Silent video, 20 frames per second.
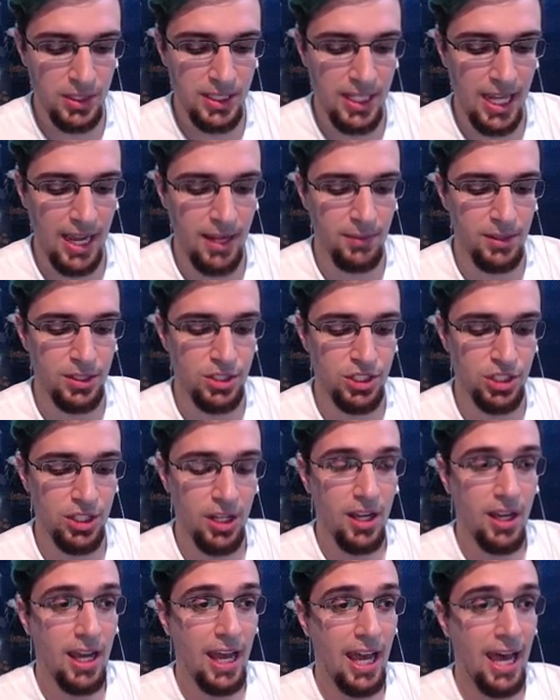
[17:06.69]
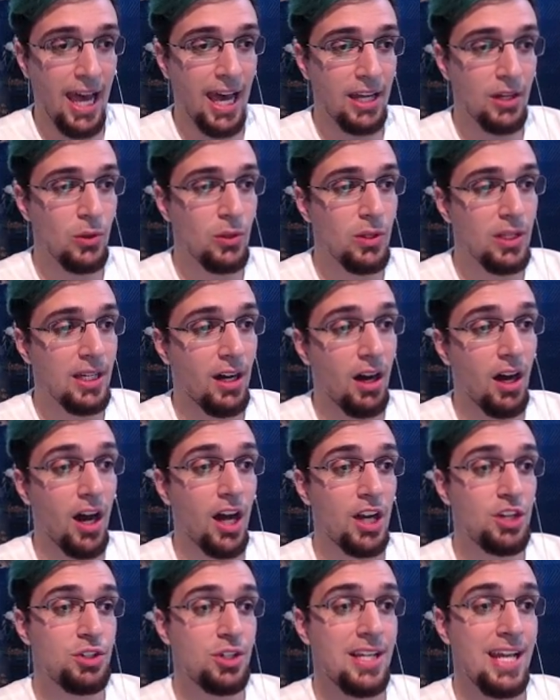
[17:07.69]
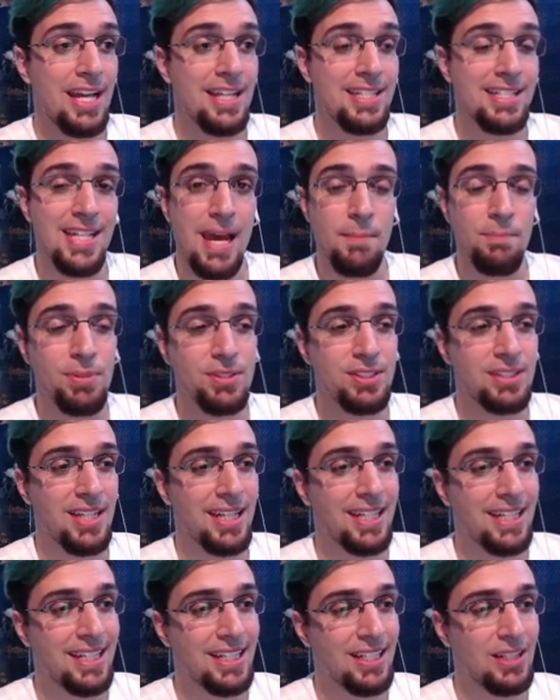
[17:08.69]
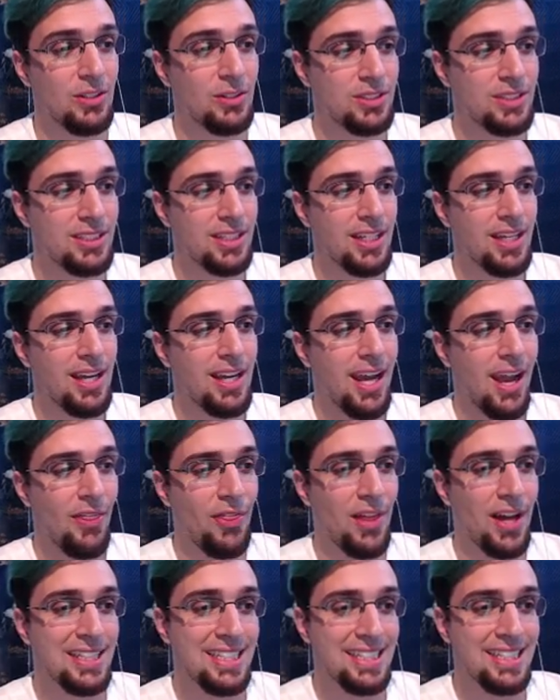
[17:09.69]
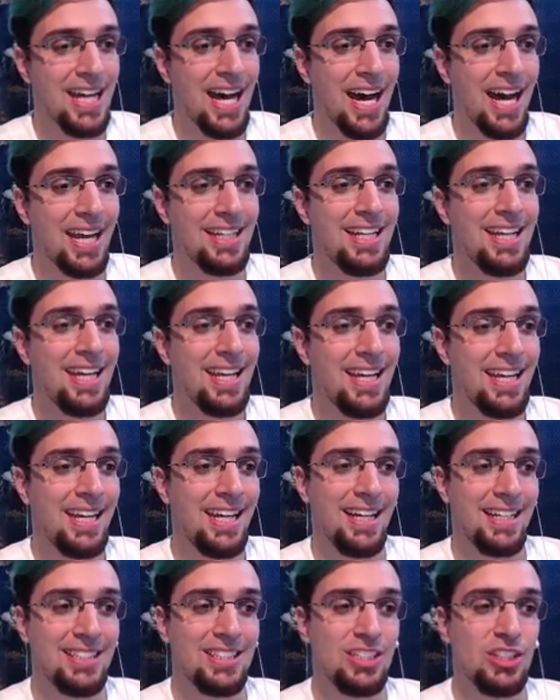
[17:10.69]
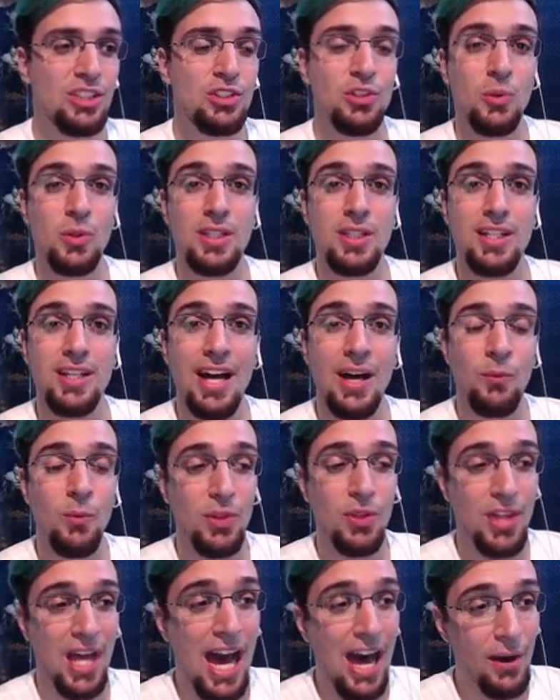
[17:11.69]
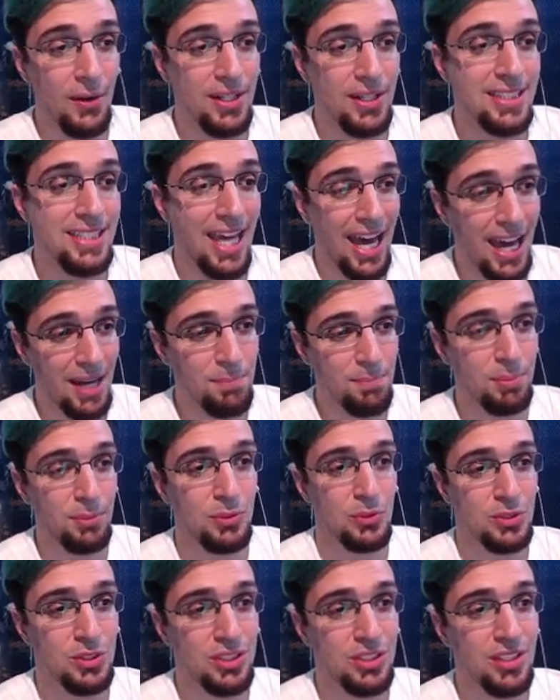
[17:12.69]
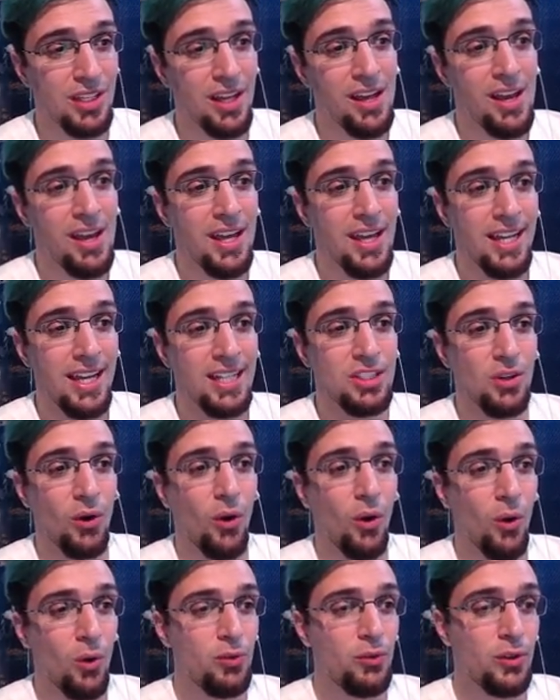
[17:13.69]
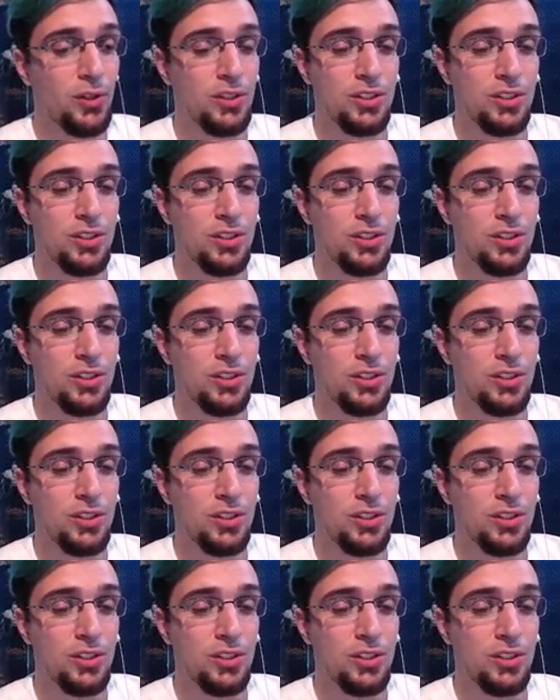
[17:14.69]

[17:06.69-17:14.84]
damage at only 110% guilt, and that's 9 hits. So without, without attack boost, it's over